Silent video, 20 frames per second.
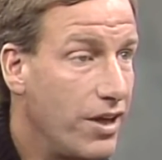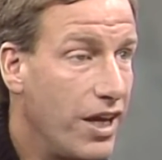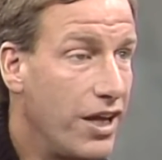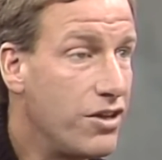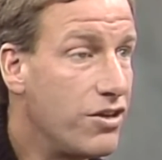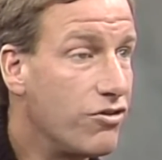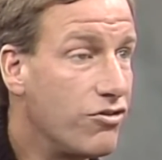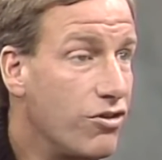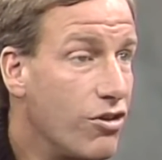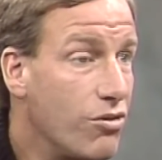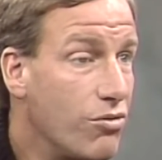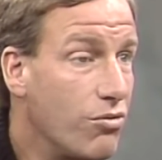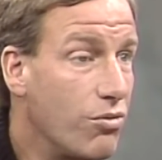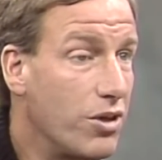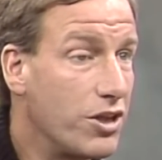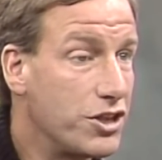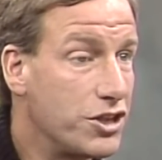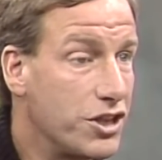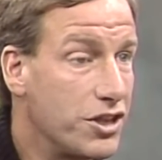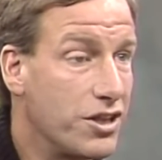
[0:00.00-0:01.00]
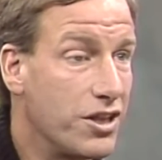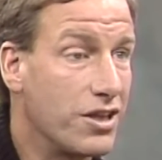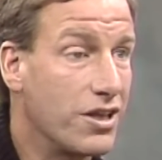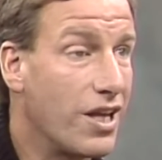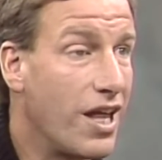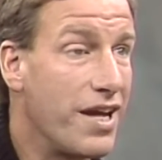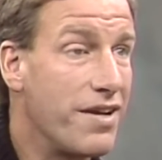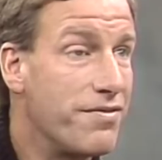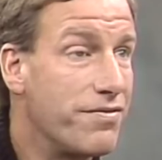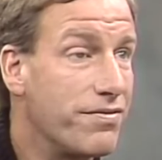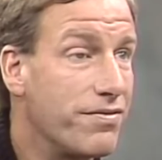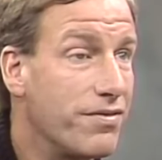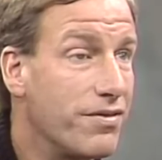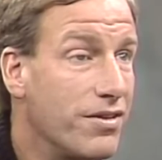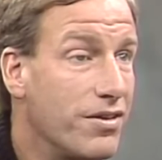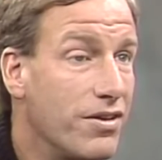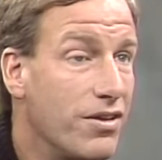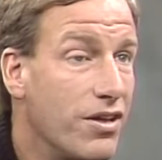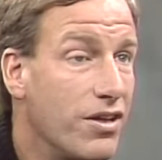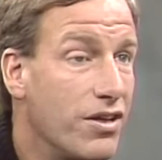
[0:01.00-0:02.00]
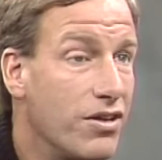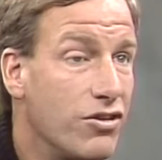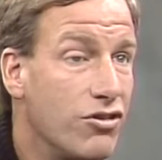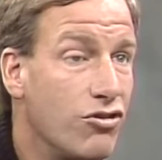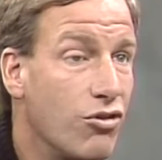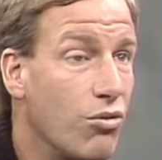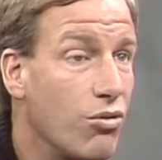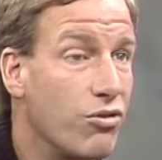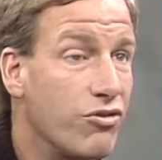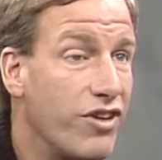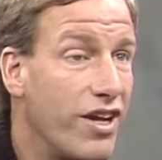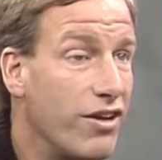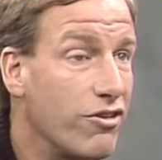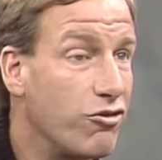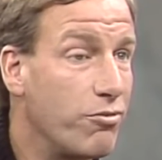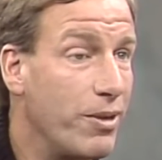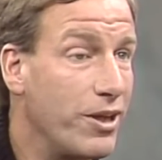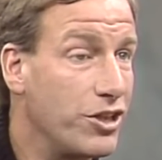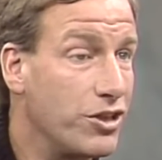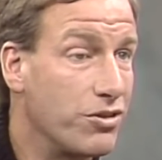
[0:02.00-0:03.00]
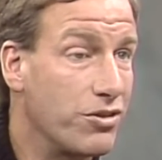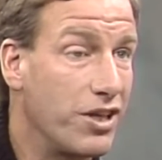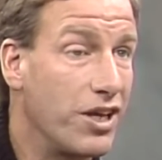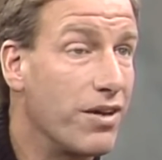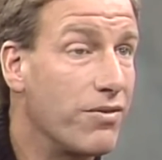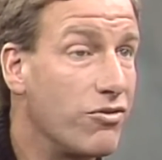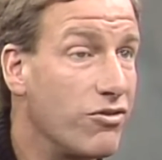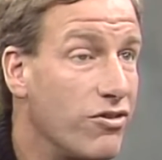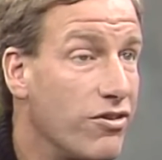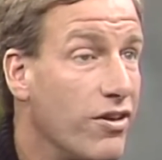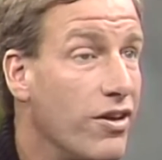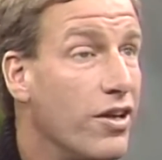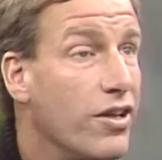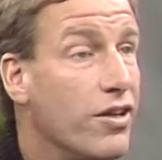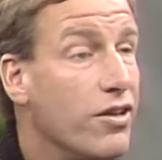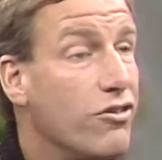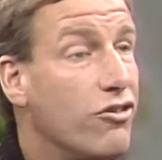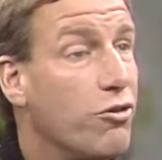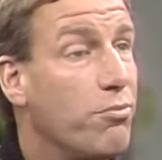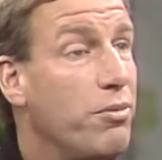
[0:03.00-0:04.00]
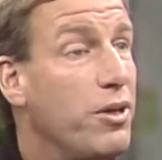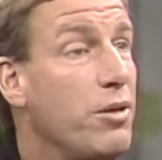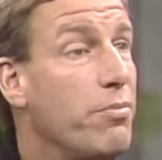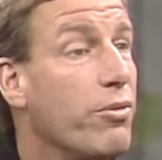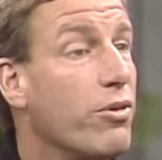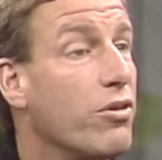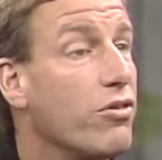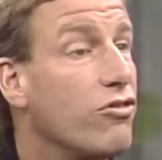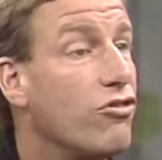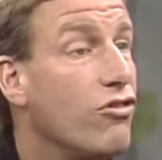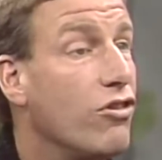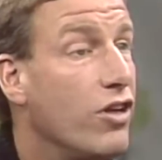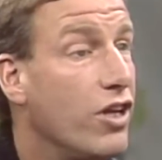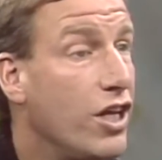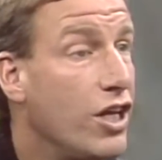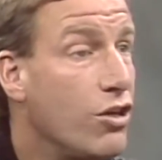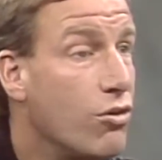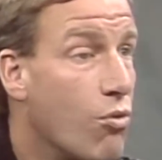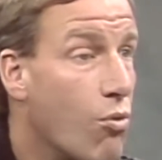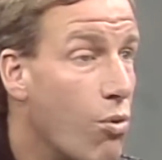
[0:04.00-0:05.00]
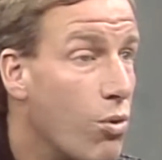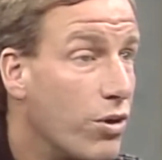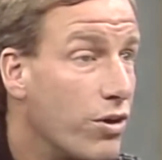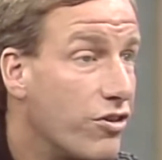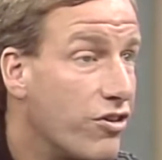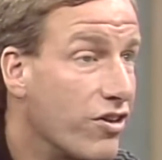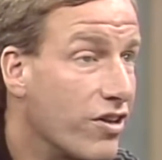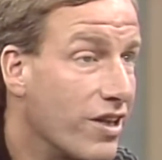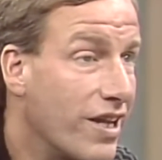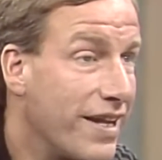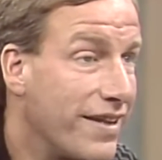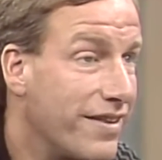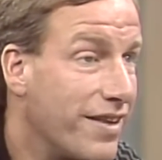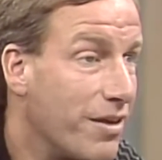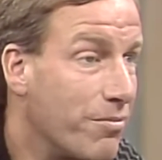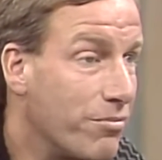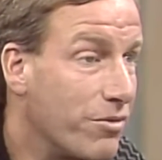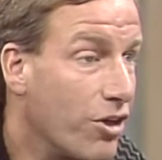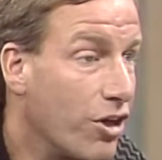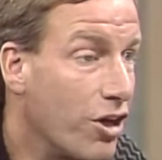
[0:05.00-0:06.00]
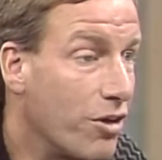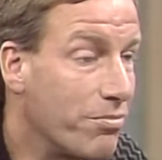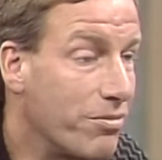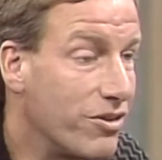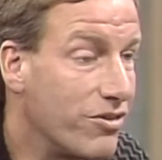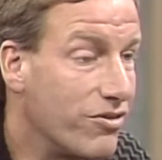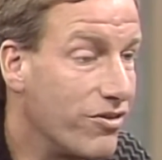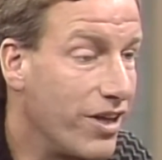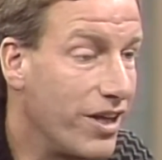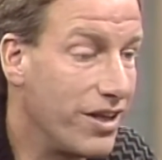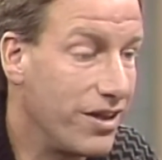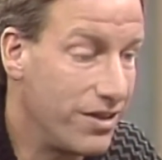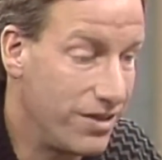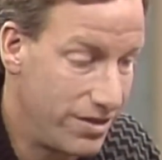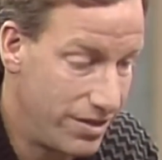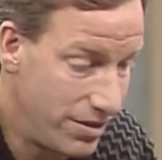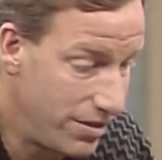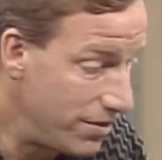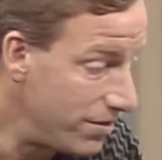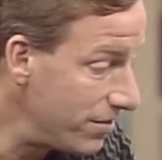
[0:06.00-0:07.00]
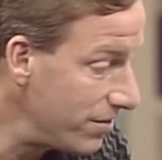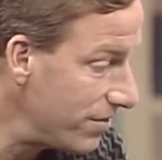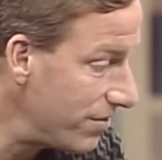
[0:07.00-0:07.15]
And there's no question that life doles out special gifts to people in order to let them compensate. Huh?